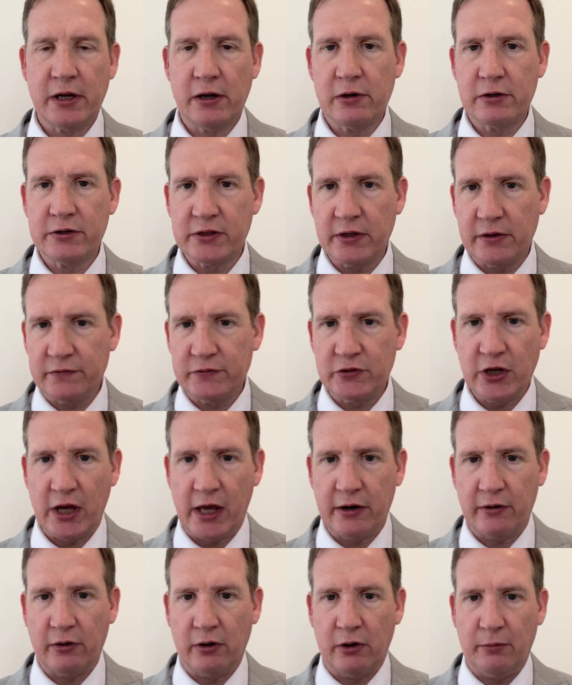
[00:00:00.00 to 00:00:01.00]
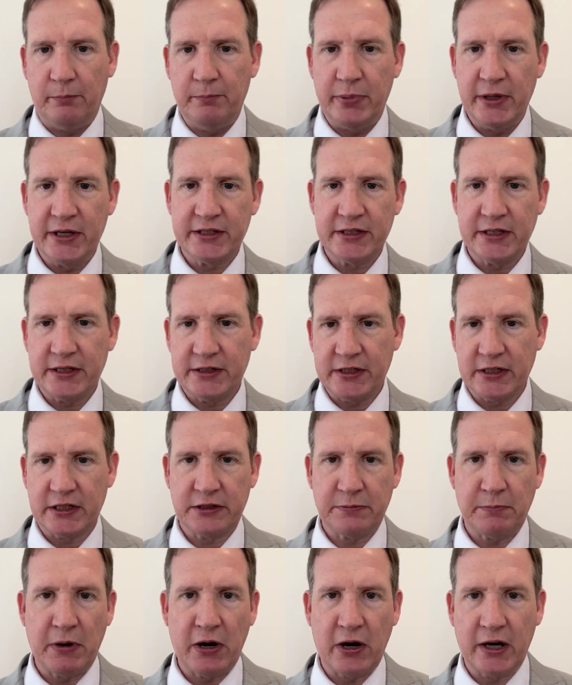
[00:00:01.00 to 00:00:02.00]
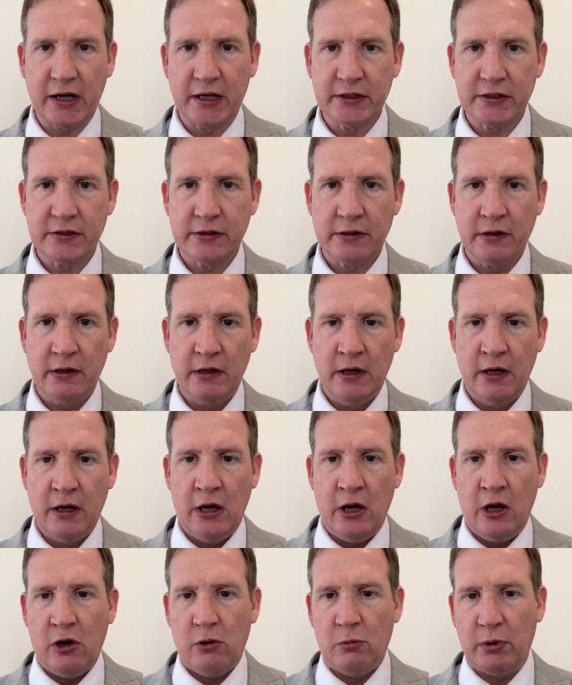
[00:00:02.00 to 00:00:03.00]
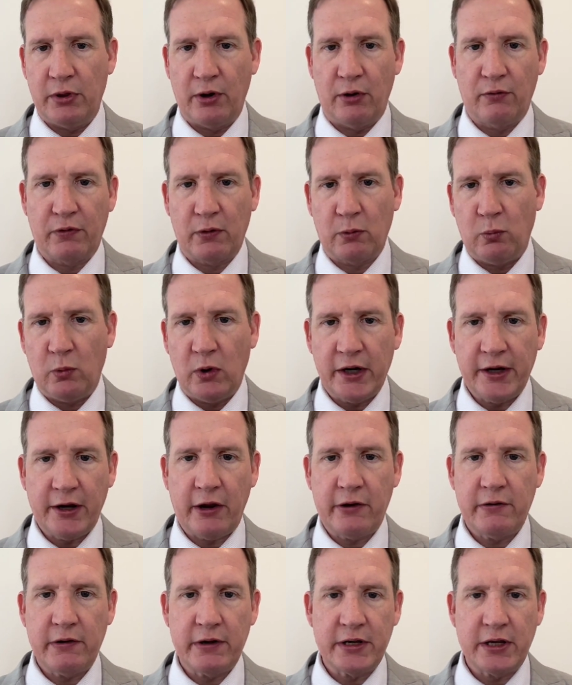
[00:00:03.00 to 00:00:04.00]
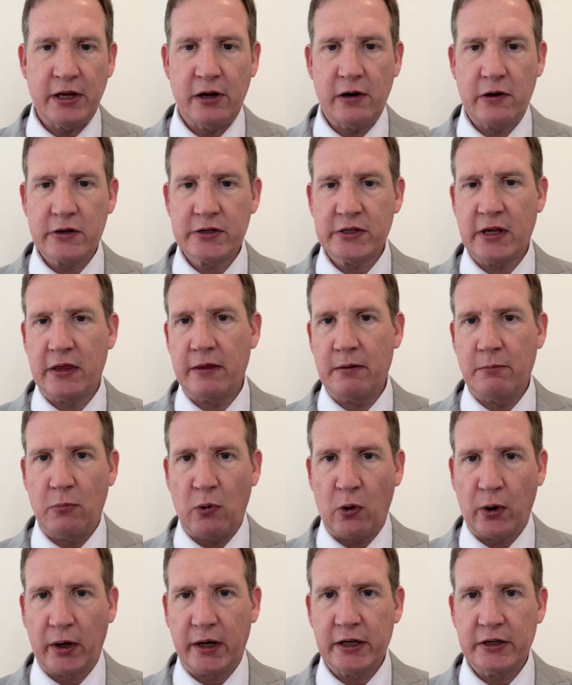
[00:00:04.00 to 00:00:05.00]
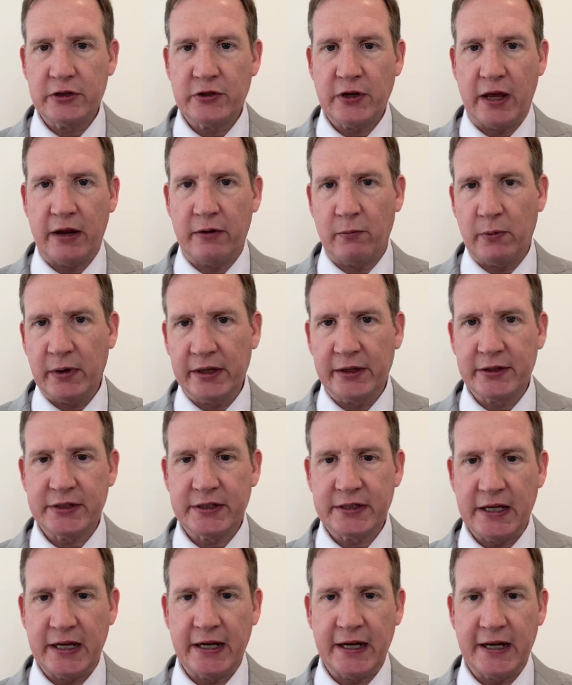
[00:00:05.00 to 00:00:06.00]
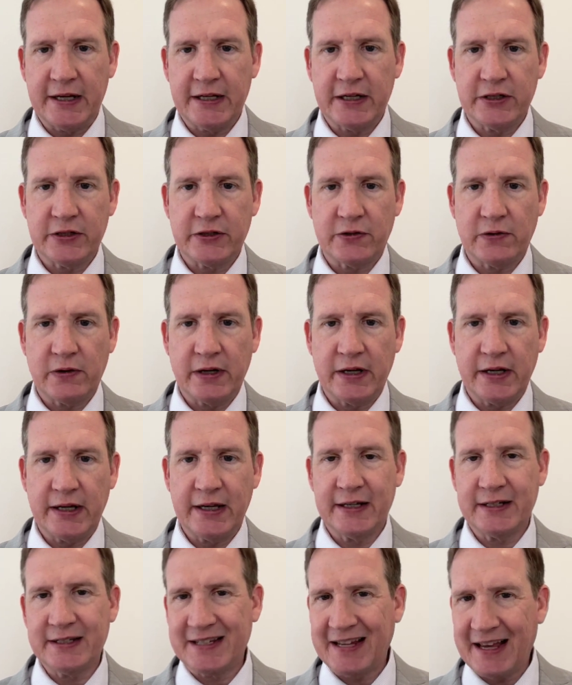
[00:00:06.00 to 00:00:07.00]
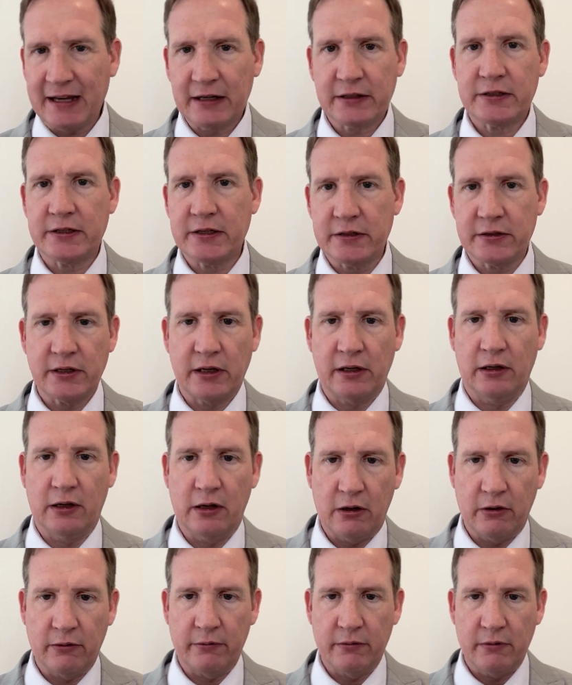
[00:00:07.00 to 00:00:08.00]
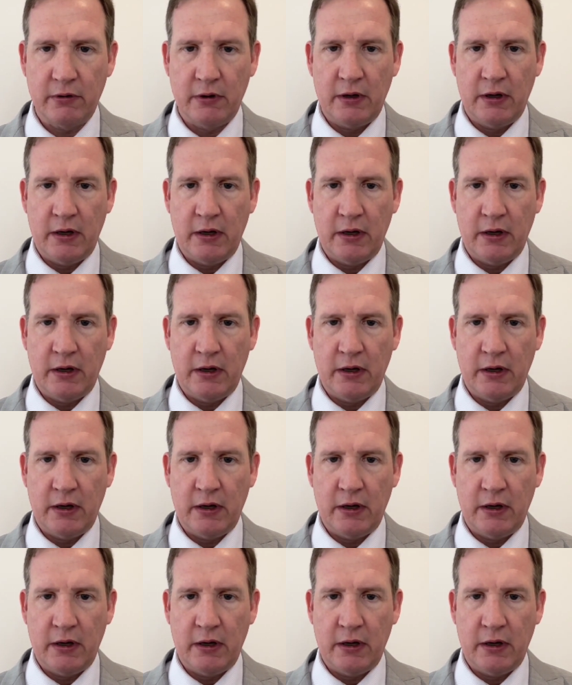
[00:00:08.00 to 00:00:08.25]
years of general business experience, with over 100 years in the mortgage and real estate industry in Texas alone.